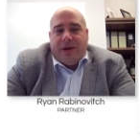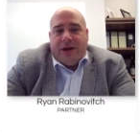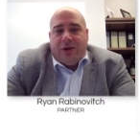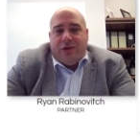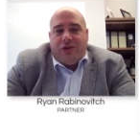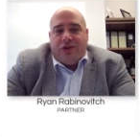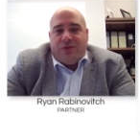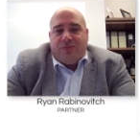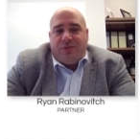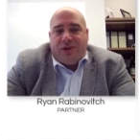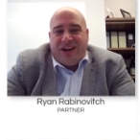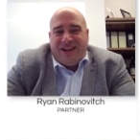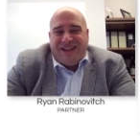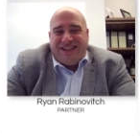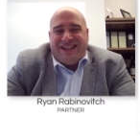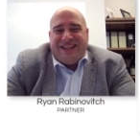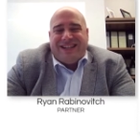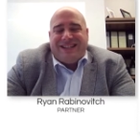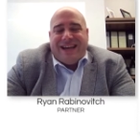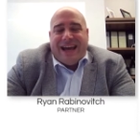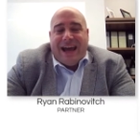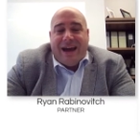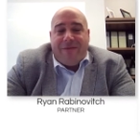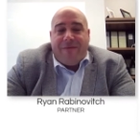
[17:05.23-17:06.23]
energy
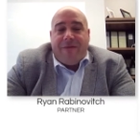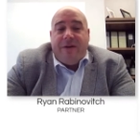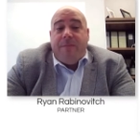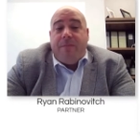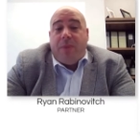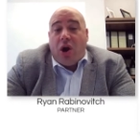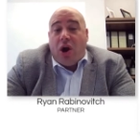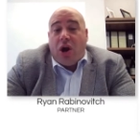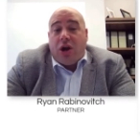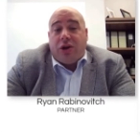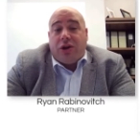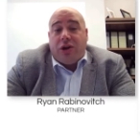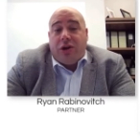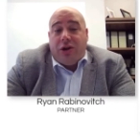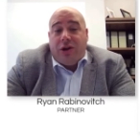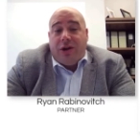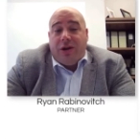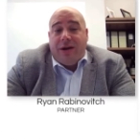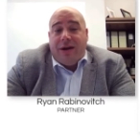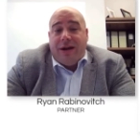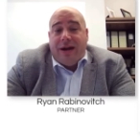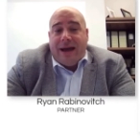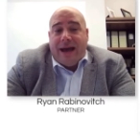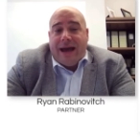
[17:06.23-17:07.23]
project, every
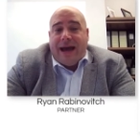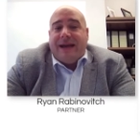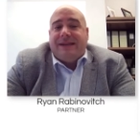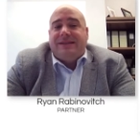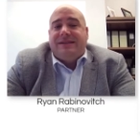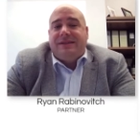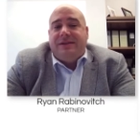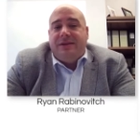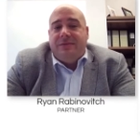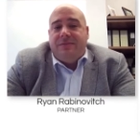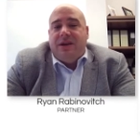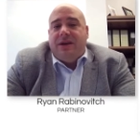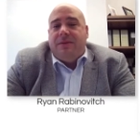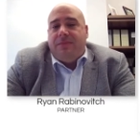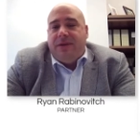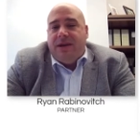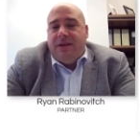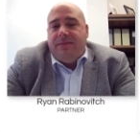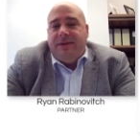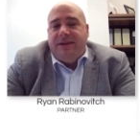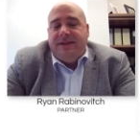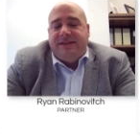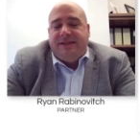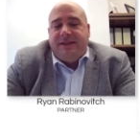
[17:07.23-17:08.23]
partner has to be a
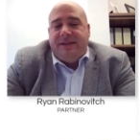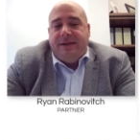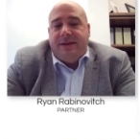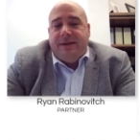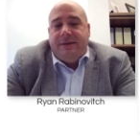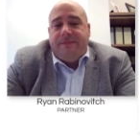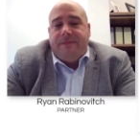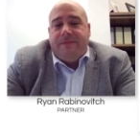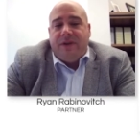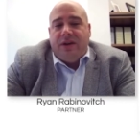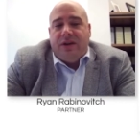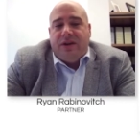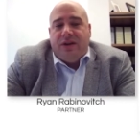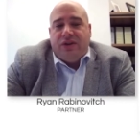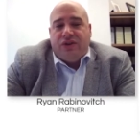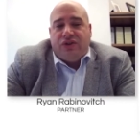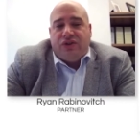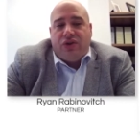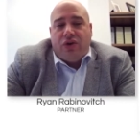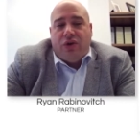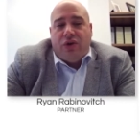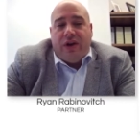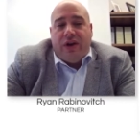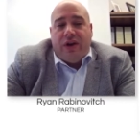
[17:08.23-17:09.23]
PBC.
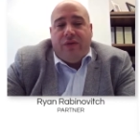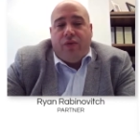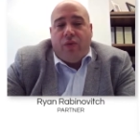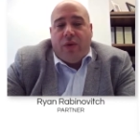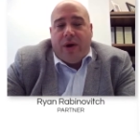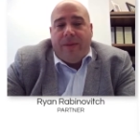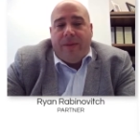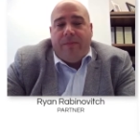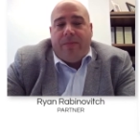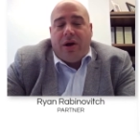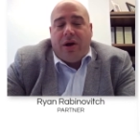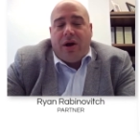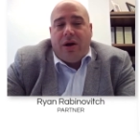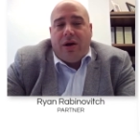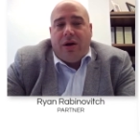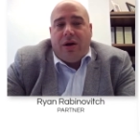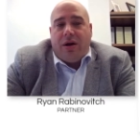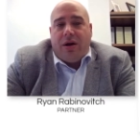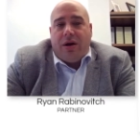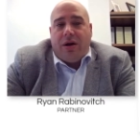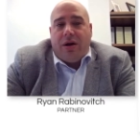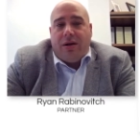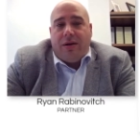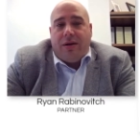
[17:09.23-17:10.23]
So if one
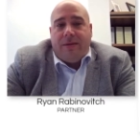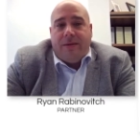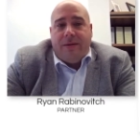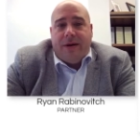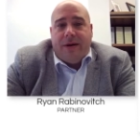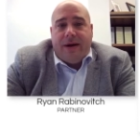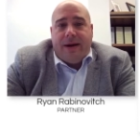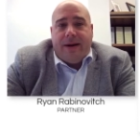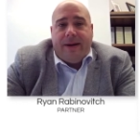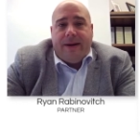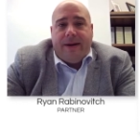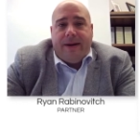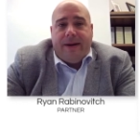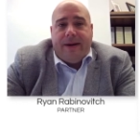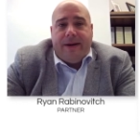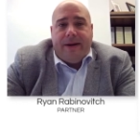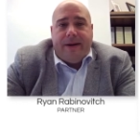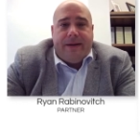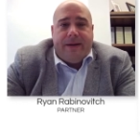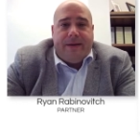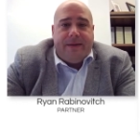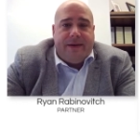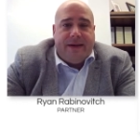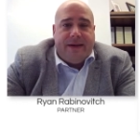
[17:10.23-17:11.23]
partner
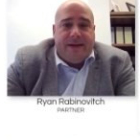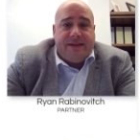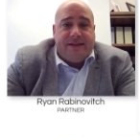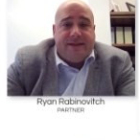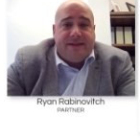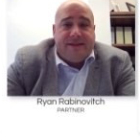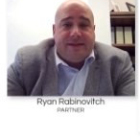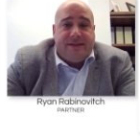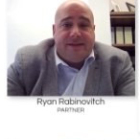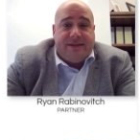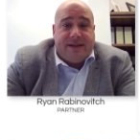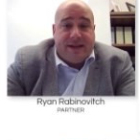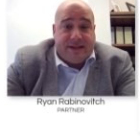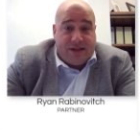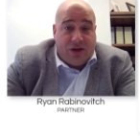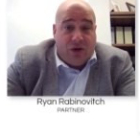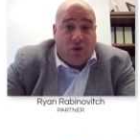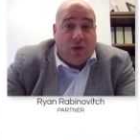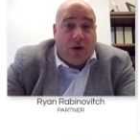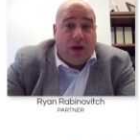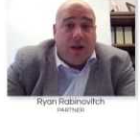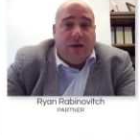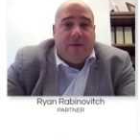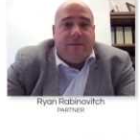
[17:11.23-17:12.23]
doesn't
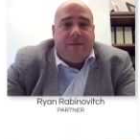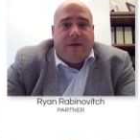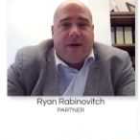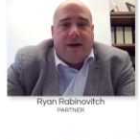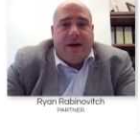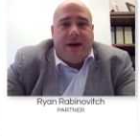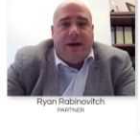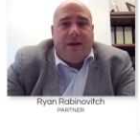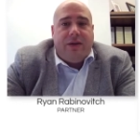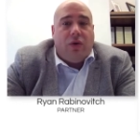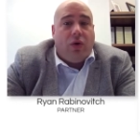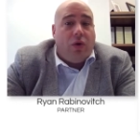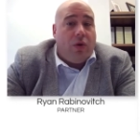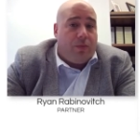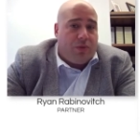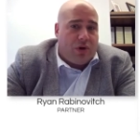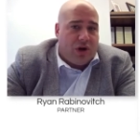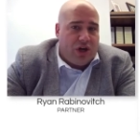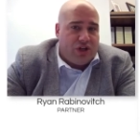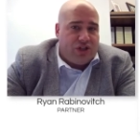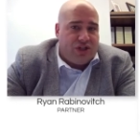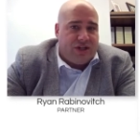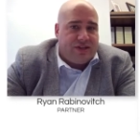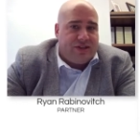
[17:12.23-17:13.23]
qualify, the whole
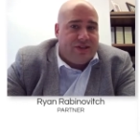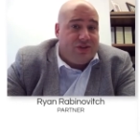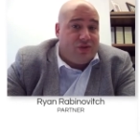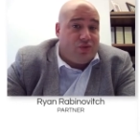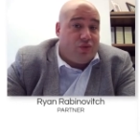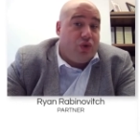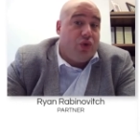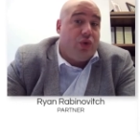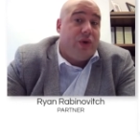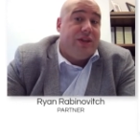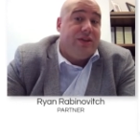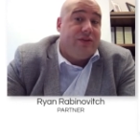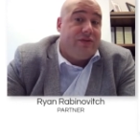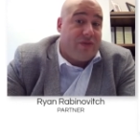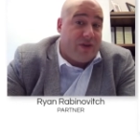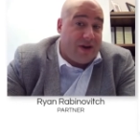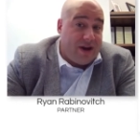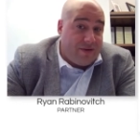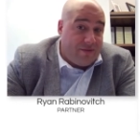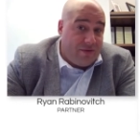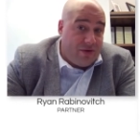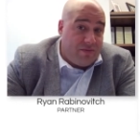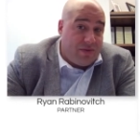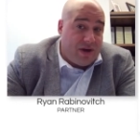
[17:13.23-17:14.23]
project is ruined for
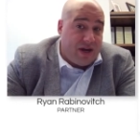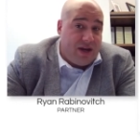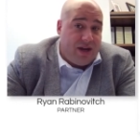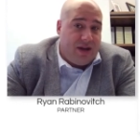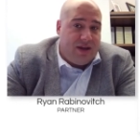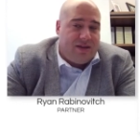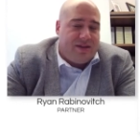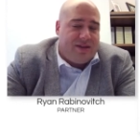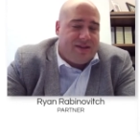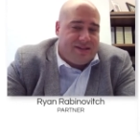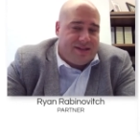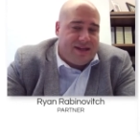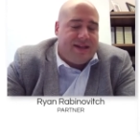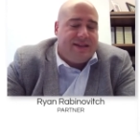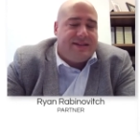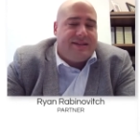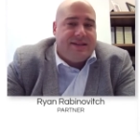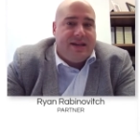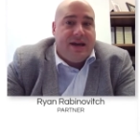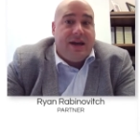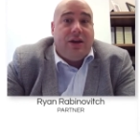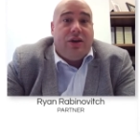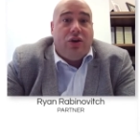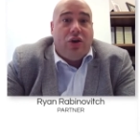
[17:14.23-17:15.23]
everybody, in the
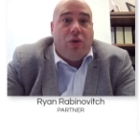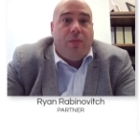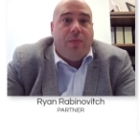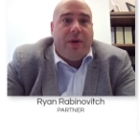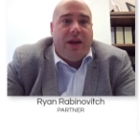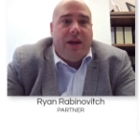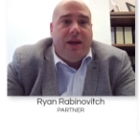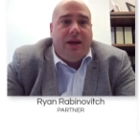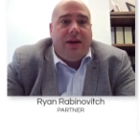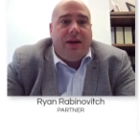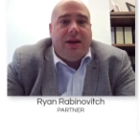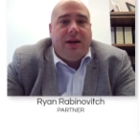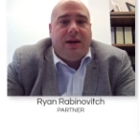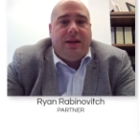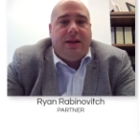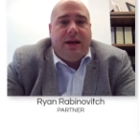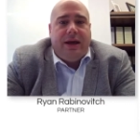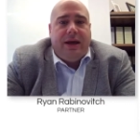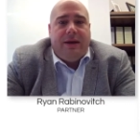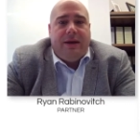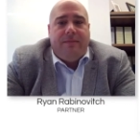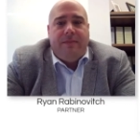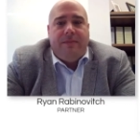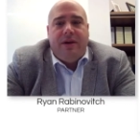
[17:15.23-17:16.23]
sense that nobody can
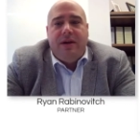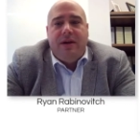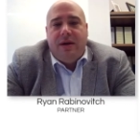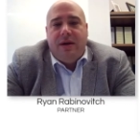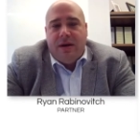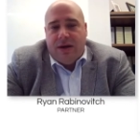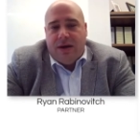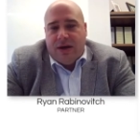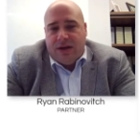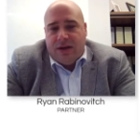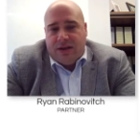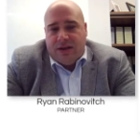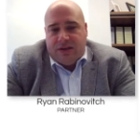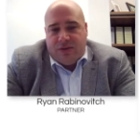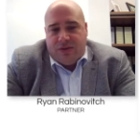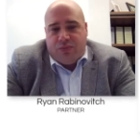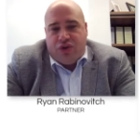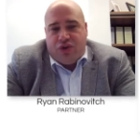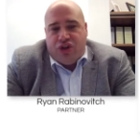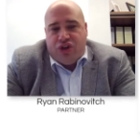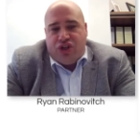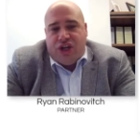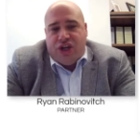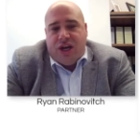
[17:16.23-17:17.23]
claim
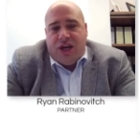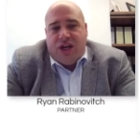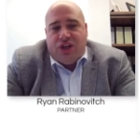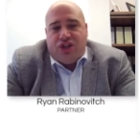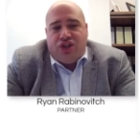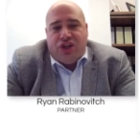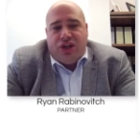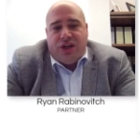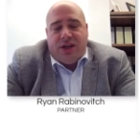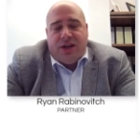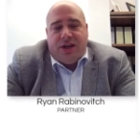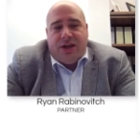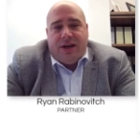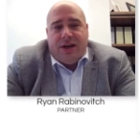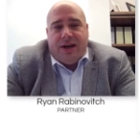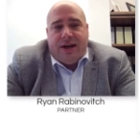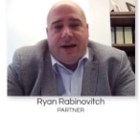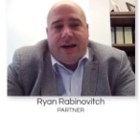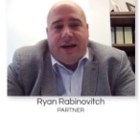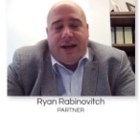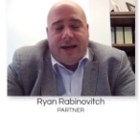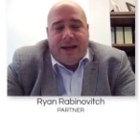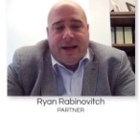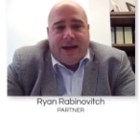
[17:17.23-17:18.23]
depreciation
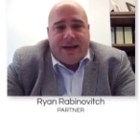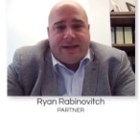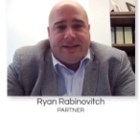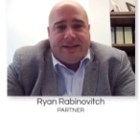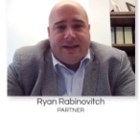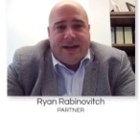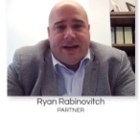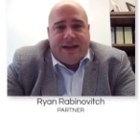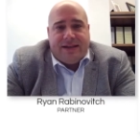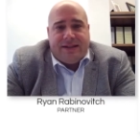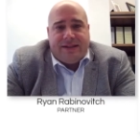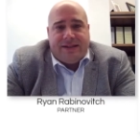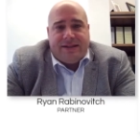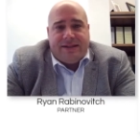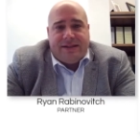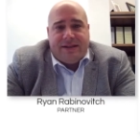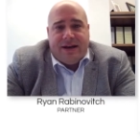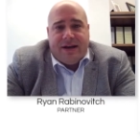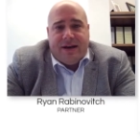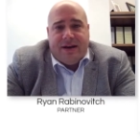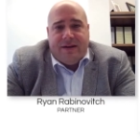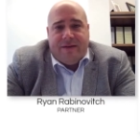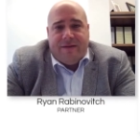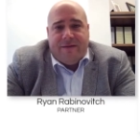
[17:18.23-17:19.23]
in excess
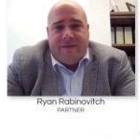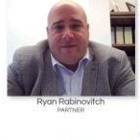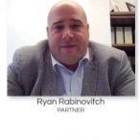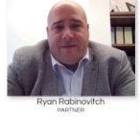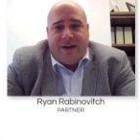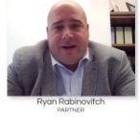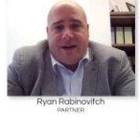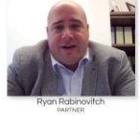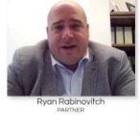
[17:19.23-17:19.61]
of